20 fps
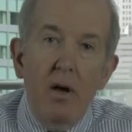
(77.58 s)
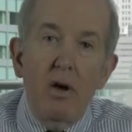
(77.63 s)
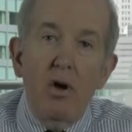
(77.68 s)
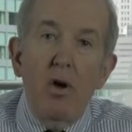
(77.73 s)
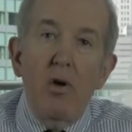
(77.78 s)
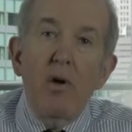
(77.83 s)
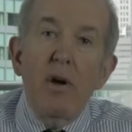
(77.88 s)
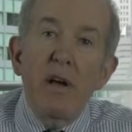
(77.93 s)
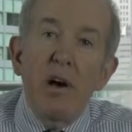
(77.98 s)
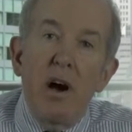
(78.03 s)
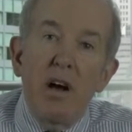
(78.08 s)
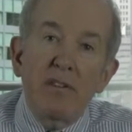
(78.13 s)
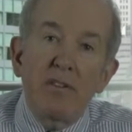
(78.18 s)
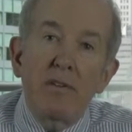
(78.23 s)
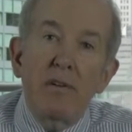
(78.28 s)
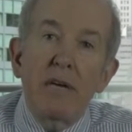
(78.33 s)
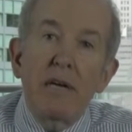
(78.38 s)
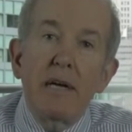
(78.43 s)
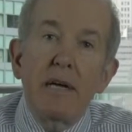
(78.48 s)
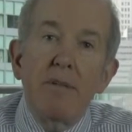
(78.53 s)

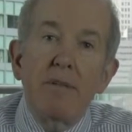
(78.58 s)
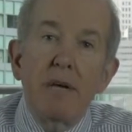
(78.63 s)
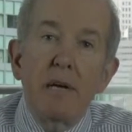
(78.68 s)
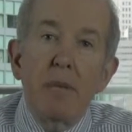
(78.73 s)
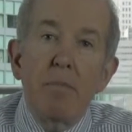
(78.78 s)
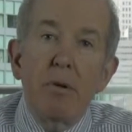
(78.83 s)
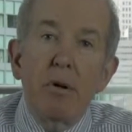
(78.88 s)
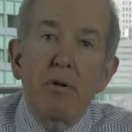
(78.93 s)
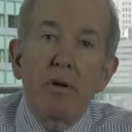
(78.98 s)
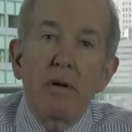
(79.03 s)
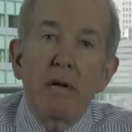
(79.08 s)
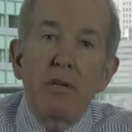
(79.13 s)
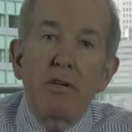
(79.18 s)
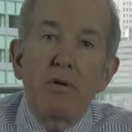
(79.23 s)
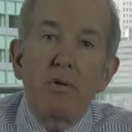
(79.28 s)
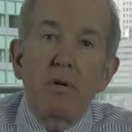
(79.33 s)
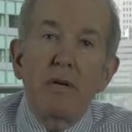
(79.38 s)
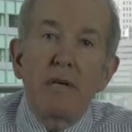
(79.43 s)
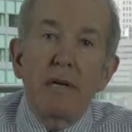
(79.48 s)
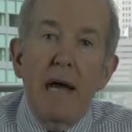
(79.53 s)
Curiosity, the ability
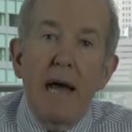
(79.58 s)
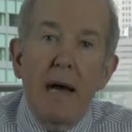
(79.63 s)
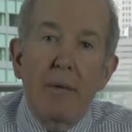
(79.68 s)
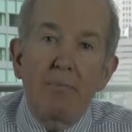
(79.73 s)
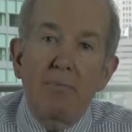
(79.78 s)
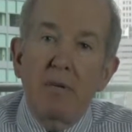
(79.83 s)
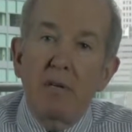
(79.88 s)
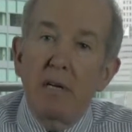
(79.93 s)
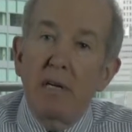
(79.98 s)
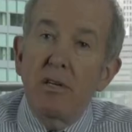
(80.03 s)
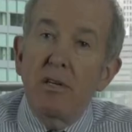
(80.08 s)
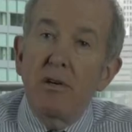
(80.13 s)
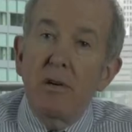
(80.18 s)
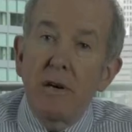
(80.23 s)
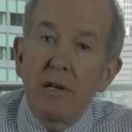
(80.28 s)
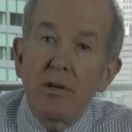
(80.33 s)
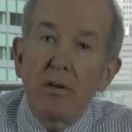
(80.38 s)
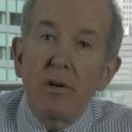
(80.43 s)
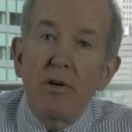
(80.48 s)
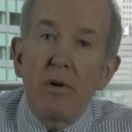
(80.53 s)
to adapt and to
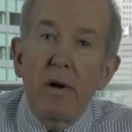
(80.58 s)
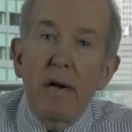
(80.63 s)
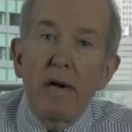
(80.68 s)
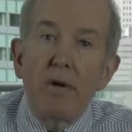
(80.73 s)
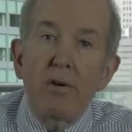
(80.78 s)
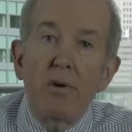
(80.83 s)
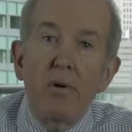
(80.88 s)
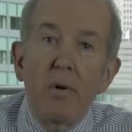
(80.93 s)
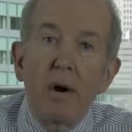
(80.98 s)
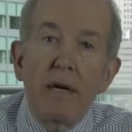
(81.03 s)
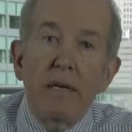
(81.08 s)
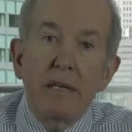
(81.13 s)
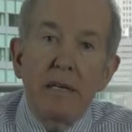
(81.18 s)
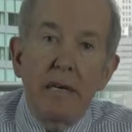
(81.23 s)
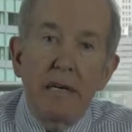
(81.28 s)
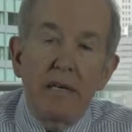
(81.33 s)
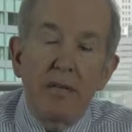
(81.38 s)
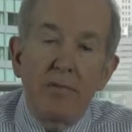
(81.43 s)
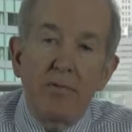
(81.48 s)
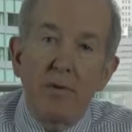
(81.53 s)
integrate new
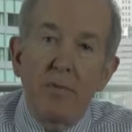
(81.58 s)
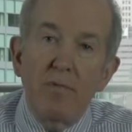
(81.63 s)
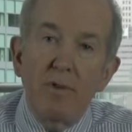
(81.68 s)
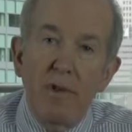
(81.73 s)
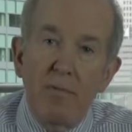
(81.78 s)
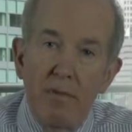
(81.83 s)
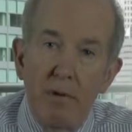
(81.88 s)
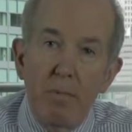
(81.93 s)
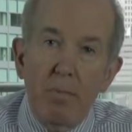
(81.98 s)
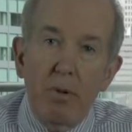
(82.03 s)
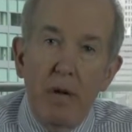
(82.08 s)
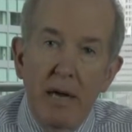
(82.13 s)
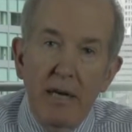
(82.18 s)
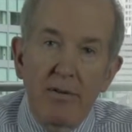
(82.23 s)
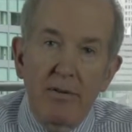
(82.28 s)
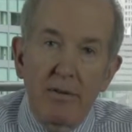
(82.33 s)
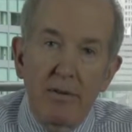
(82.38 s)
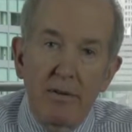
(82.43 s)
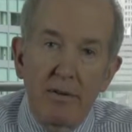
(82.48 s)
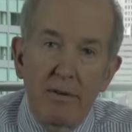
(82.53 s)
ideas from different
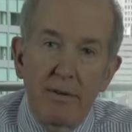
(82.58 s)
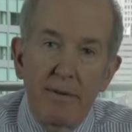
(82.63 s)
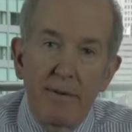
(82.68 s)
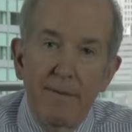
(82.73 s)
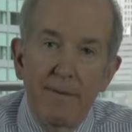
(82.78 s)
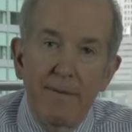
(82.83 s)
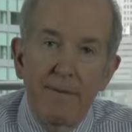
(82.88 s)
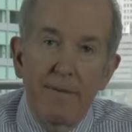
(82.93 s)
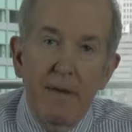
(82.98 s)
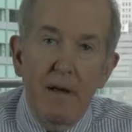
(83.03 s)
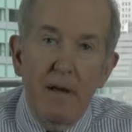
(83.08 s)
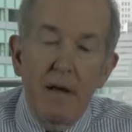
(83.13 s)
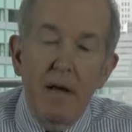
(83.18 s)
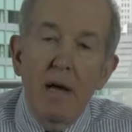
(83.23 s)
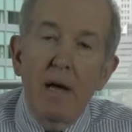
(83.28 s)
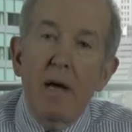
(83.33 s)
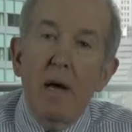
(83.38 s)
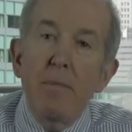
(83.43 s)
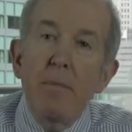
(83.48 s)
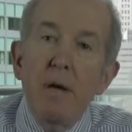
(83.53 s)
places.
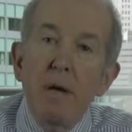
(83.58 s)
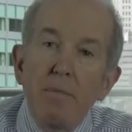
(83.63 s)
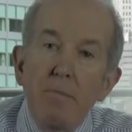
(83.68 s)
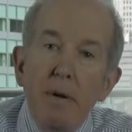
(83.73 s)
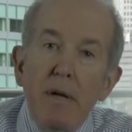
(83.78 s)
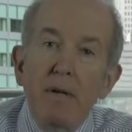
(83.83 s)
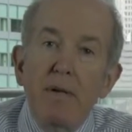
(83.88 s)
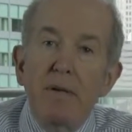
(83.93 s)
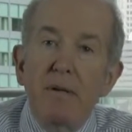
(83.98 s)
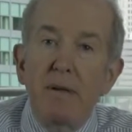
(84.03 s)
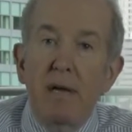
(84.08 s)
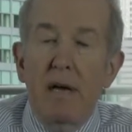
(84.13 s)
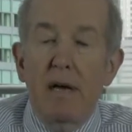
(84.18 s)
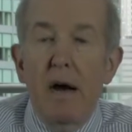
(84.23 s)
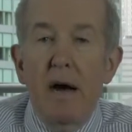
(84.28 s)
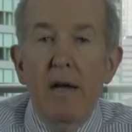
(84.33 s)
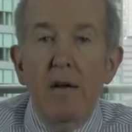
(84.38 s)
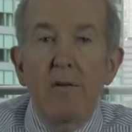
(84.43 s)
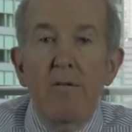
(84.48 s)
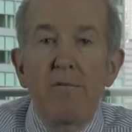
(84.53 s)
Commitment, the
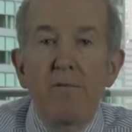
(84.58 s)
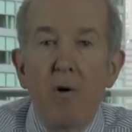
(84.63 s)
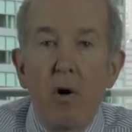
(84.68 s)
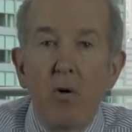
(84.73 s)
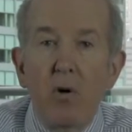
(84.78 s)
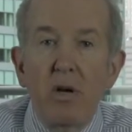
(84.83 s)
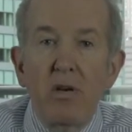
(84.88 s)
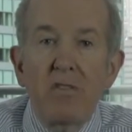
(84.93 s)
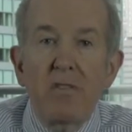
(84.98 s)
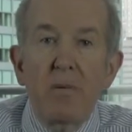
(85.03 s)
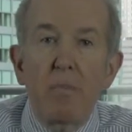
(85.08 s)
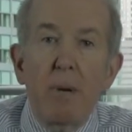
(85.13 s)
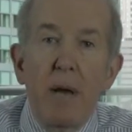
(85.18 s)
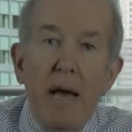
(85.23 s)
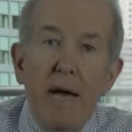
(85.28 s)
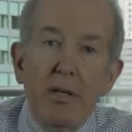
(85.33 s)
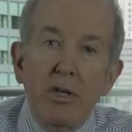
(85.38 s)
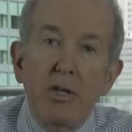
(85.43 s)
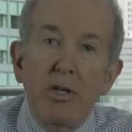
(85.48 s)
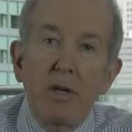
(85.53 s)
kind of focused,
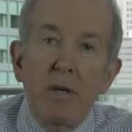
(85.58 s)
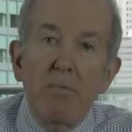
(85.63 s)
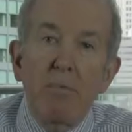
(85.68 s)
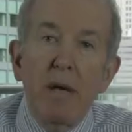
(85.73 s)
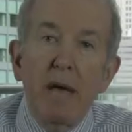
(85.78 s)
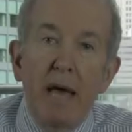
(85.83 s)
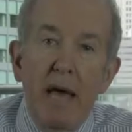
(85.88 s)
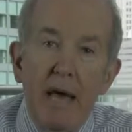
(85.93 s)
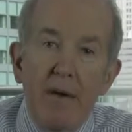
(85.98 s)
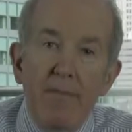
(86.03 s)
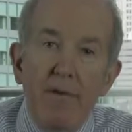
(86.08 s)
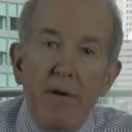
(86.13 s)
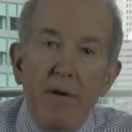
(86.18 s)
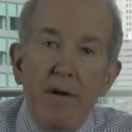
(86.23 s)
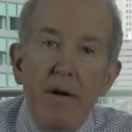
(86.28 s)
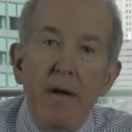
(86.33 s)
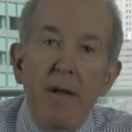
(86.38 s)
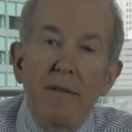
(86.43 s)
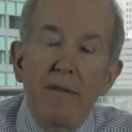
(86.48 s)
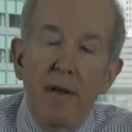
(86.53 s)
passionate
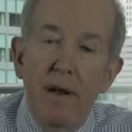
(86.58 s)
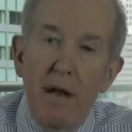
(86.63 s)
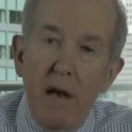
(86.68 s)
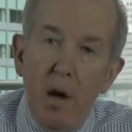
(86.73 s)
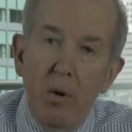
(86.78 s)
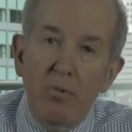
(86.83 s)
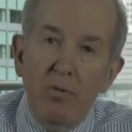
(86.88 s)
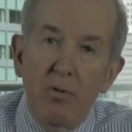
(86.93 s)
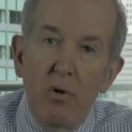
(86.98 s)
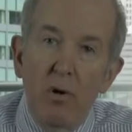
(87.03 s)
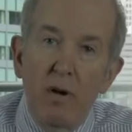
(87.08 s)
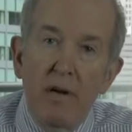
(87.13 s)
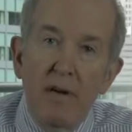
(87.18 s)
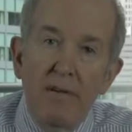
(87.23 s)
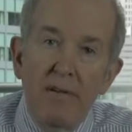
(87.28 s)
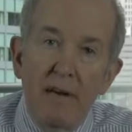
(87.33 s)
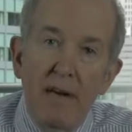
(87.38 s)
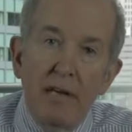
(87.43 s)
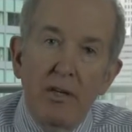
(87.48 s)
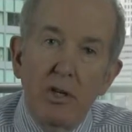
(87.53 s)
behavior that helps
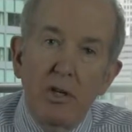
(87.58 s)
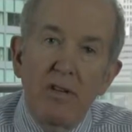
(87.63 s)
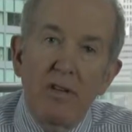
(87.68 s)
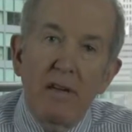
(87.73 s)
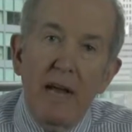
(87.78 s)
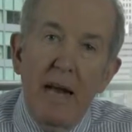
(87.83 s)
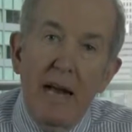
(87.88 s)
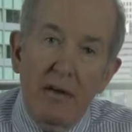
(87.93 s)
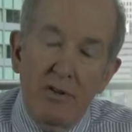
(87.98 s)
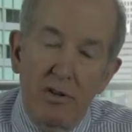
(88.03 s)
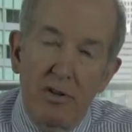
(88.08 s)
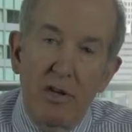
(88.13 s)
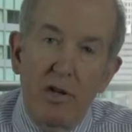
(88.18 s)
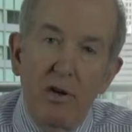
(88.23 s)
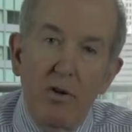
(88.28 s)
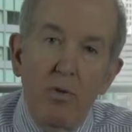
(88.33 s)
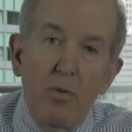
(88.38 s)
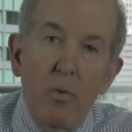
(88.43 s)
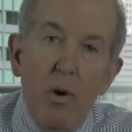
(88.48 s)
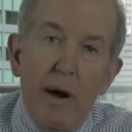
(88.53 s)
organizations
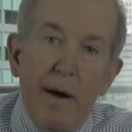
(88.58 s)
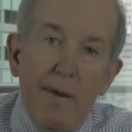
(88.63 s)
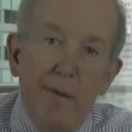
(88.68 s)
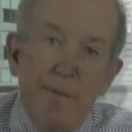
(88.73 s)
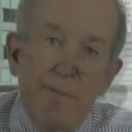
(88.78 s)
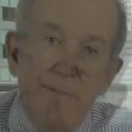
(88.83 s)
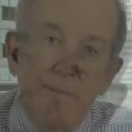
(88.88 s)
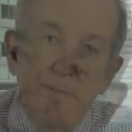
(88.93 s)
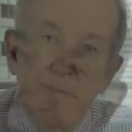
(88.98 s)
execute well.